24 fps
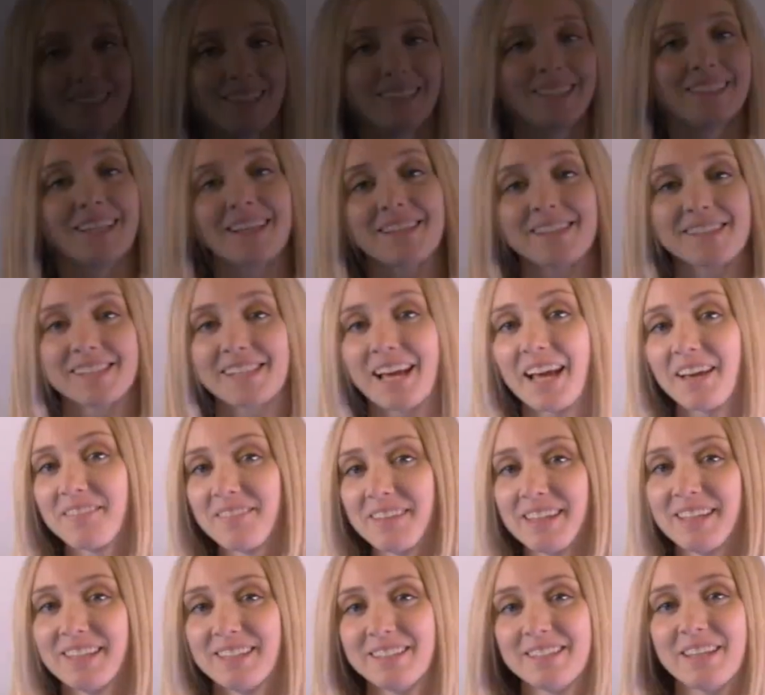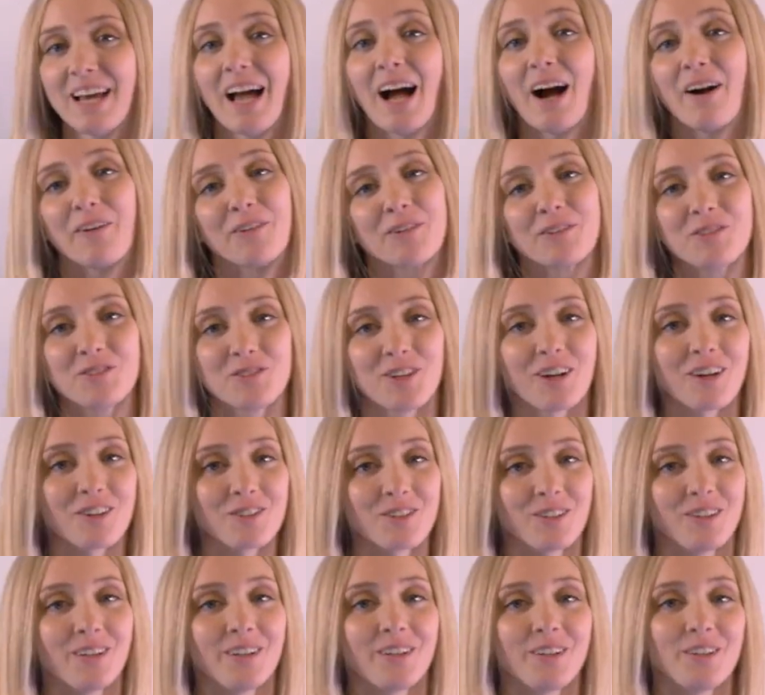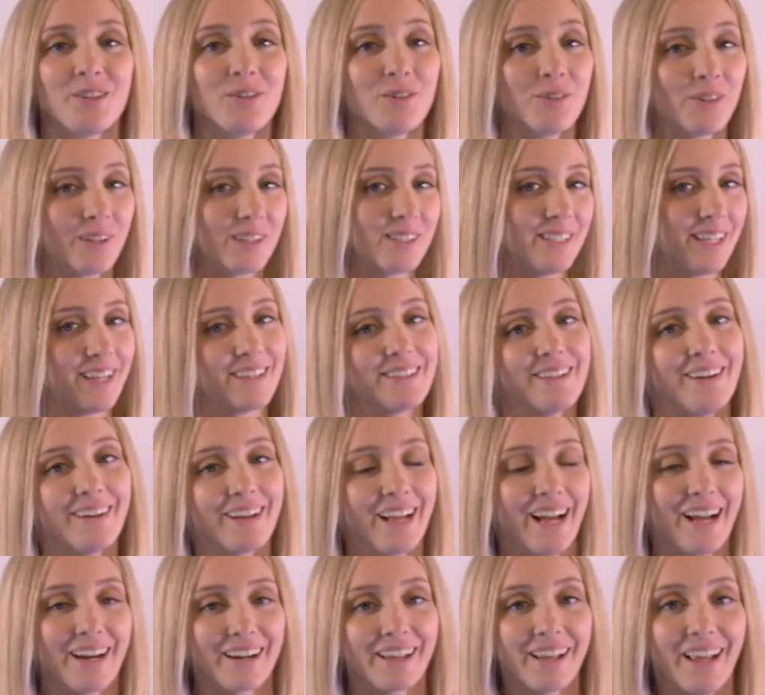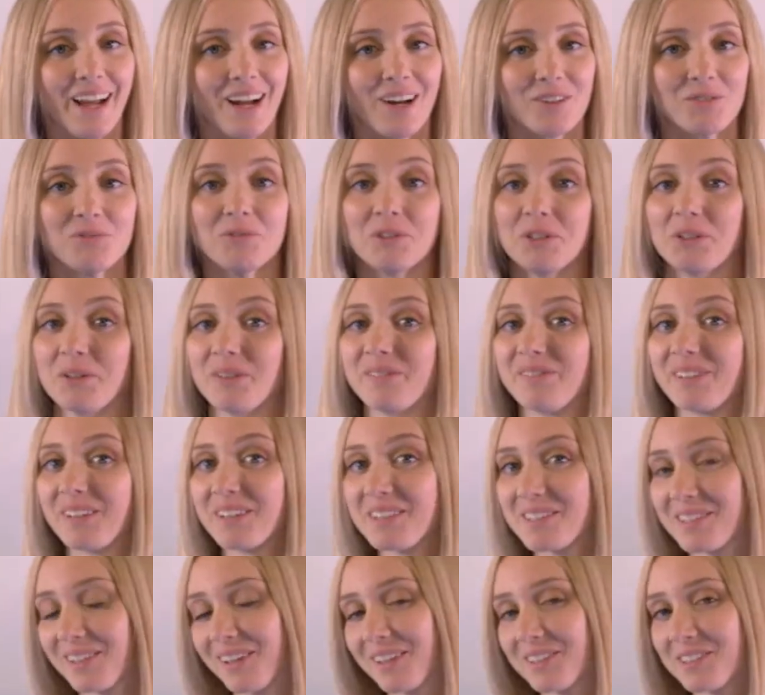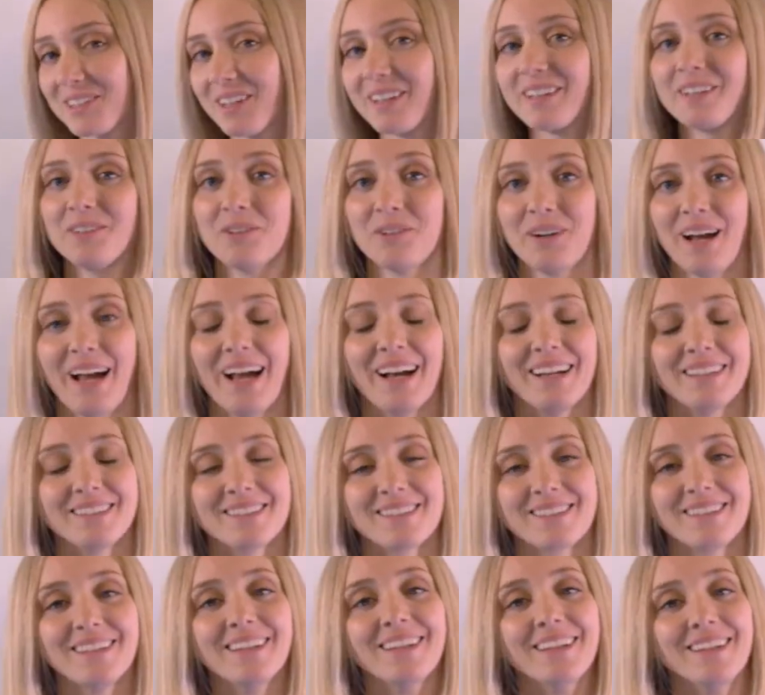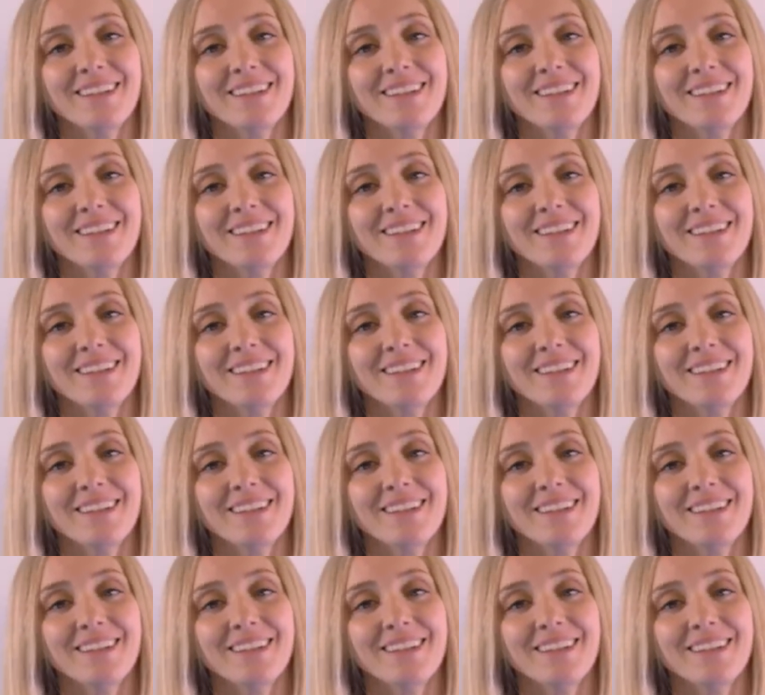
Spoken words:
Let's dive into how to structure your TikTok ad account when you're first launching your ads.